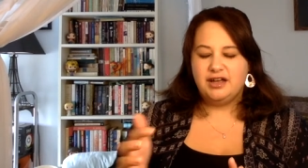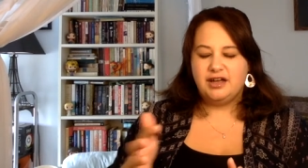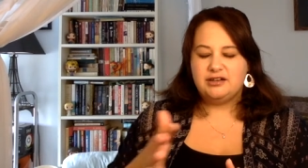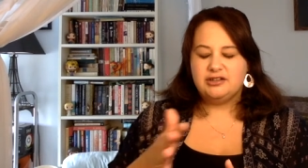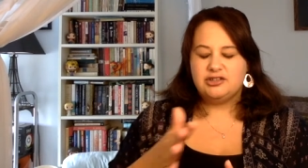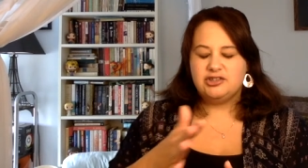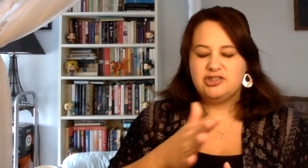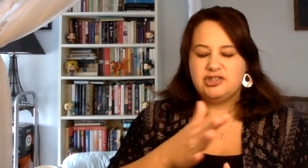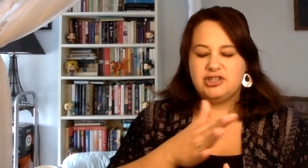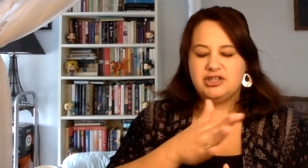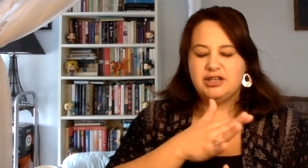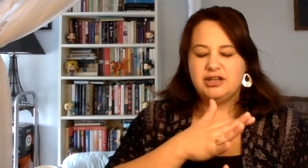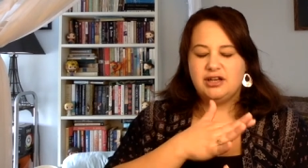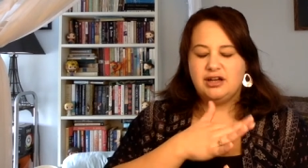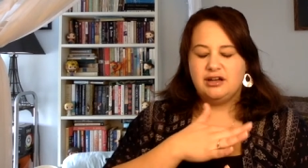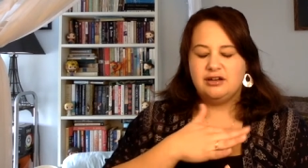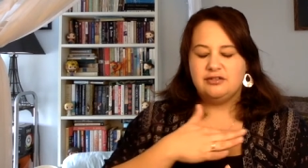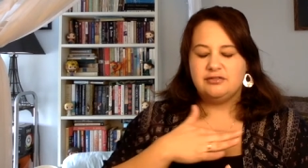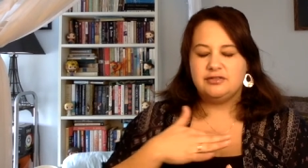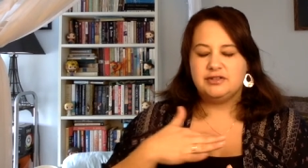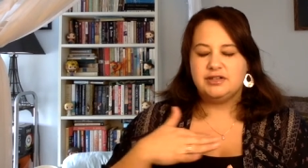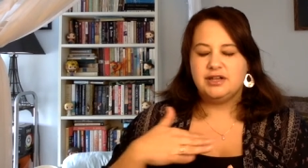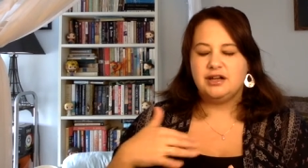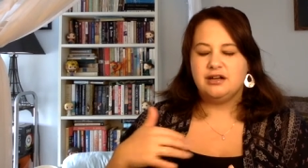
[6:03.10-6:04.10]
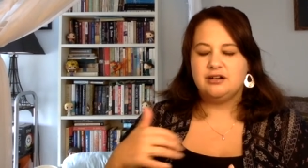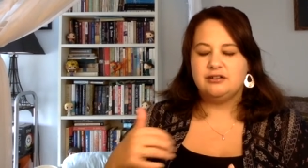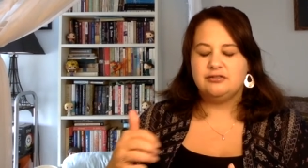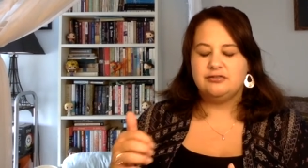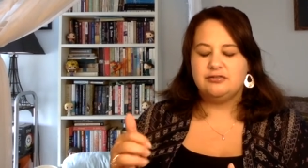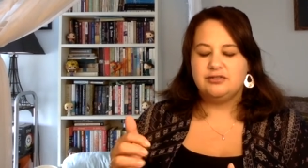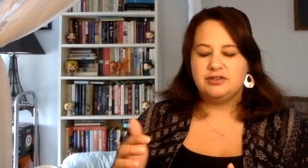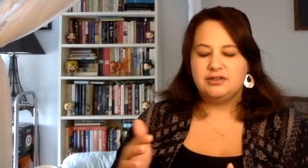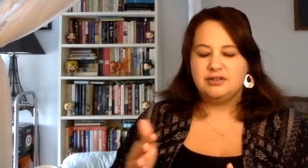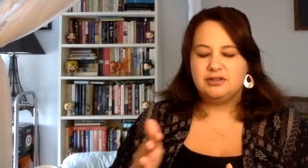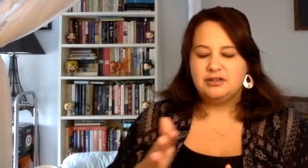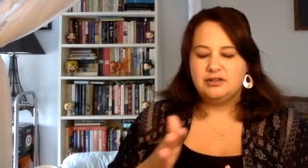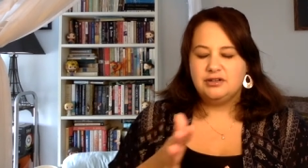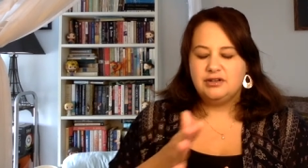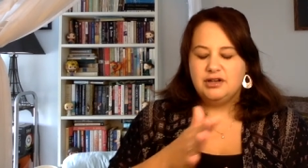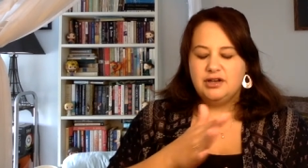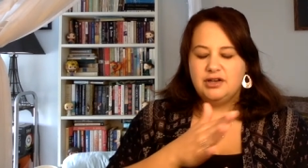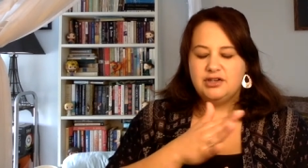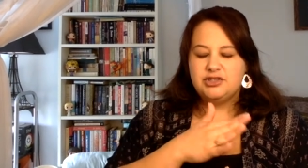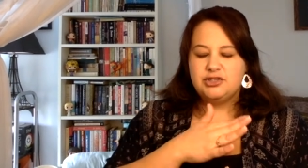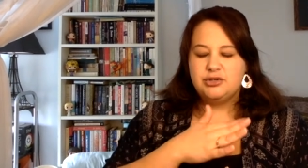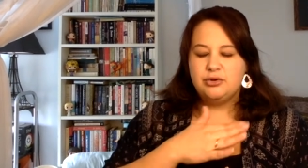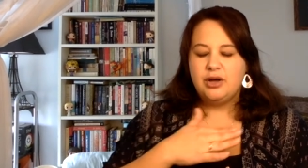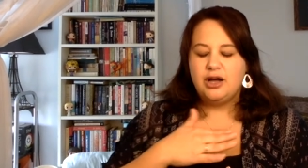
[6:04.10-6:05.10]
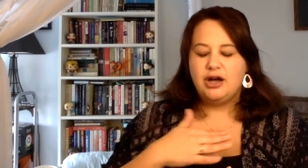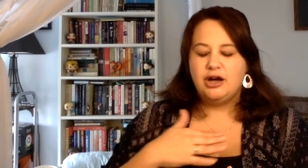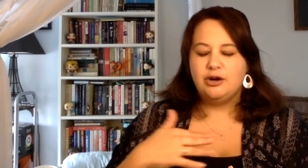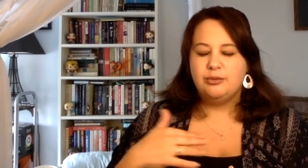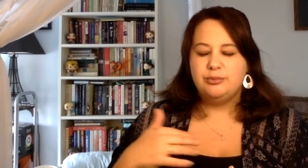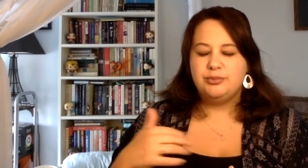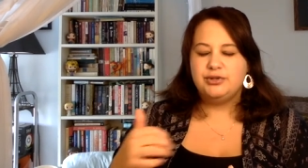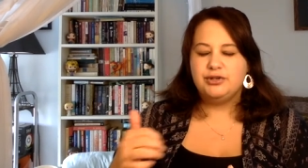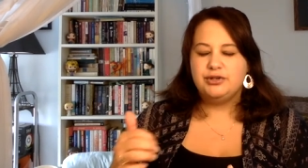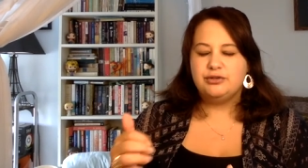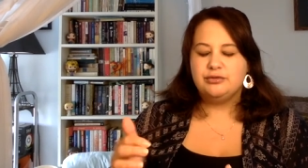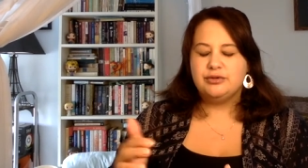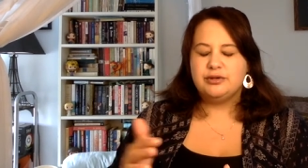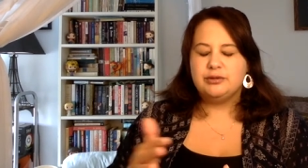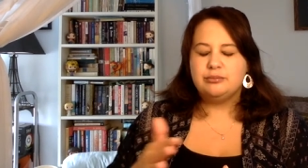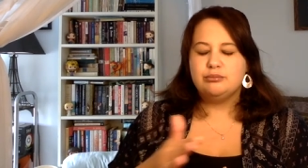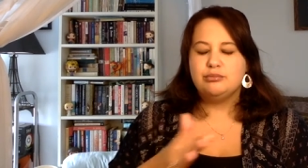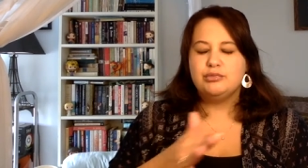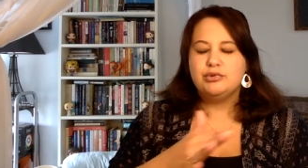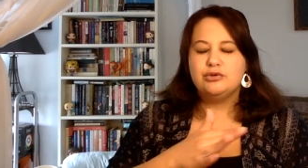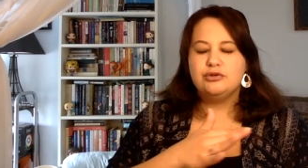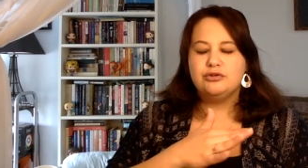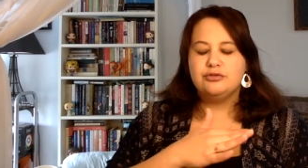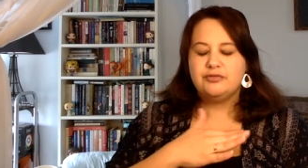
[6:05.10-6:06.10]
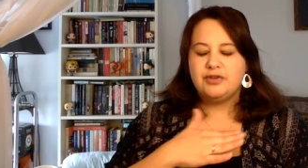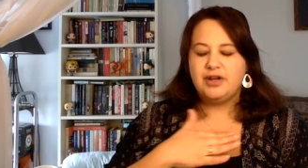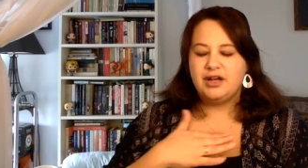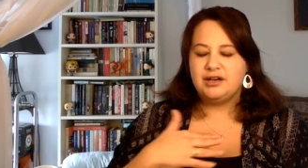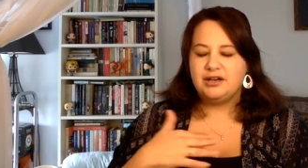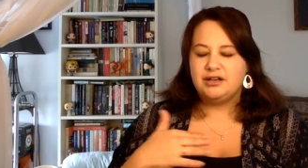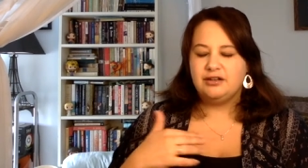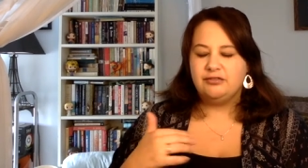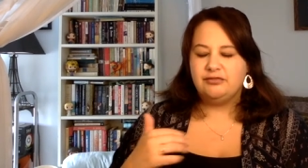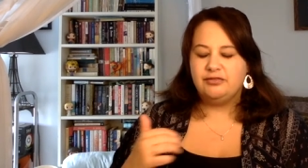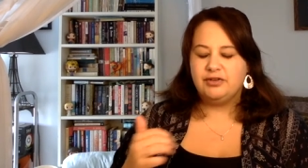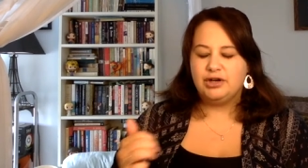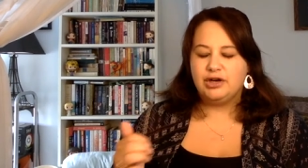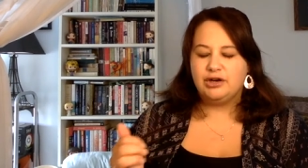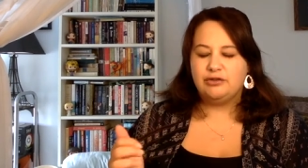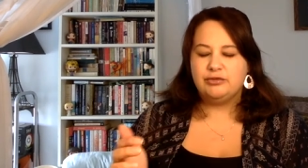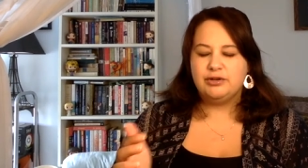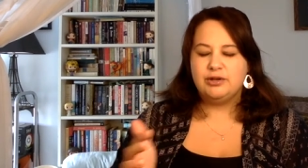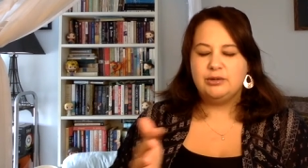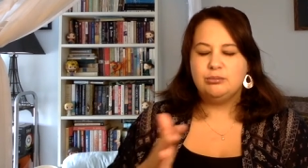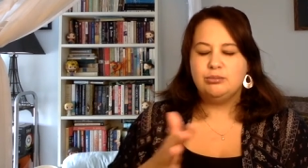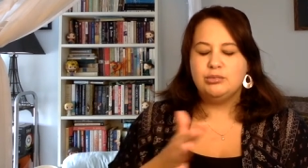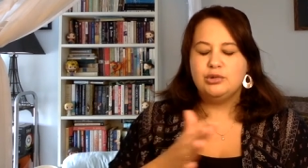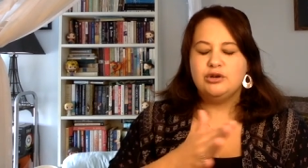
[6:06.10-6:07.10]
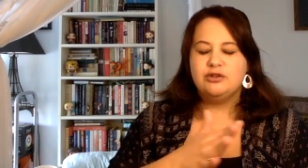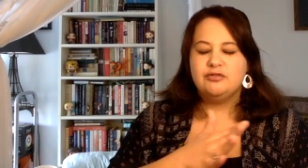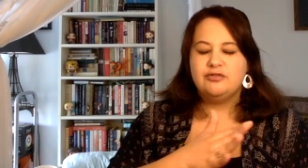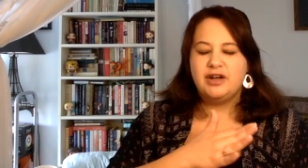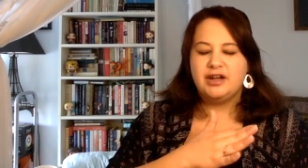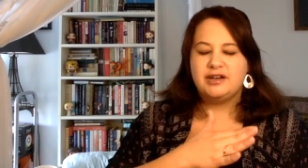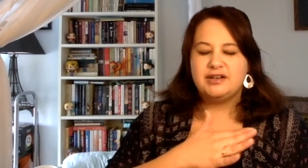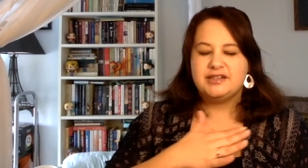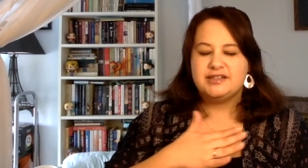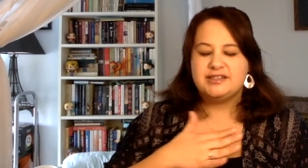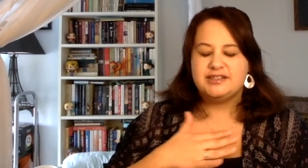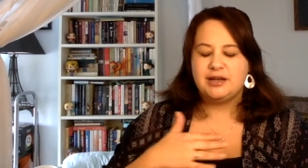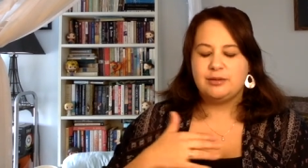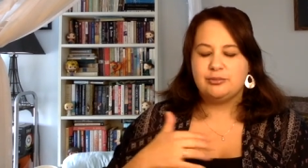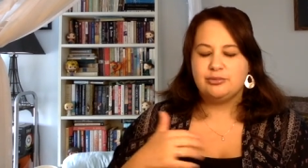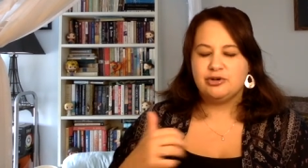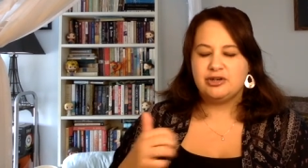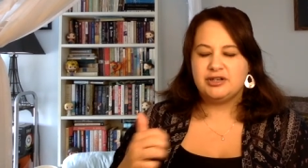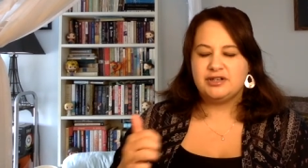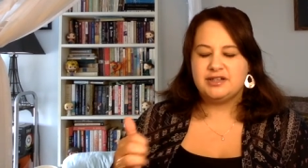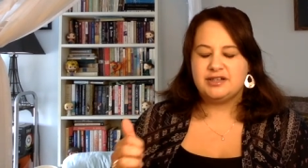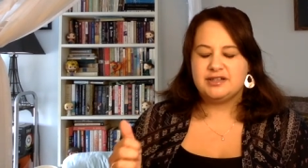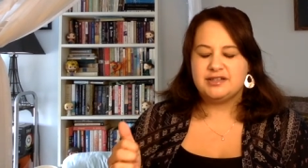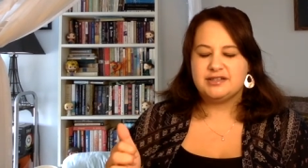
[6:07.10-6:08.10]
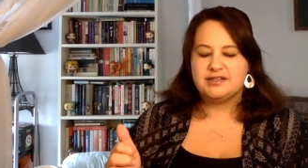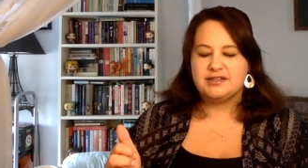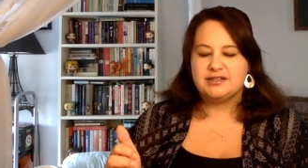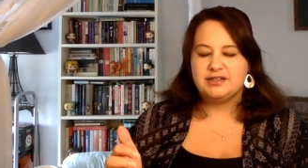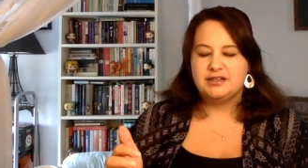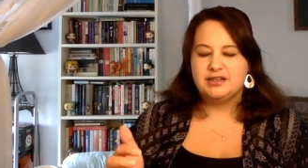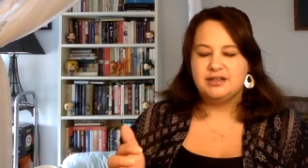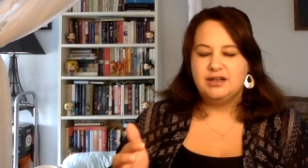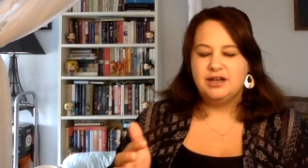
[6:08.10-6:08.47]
energy of love to help you remove any fear, remove any separateness,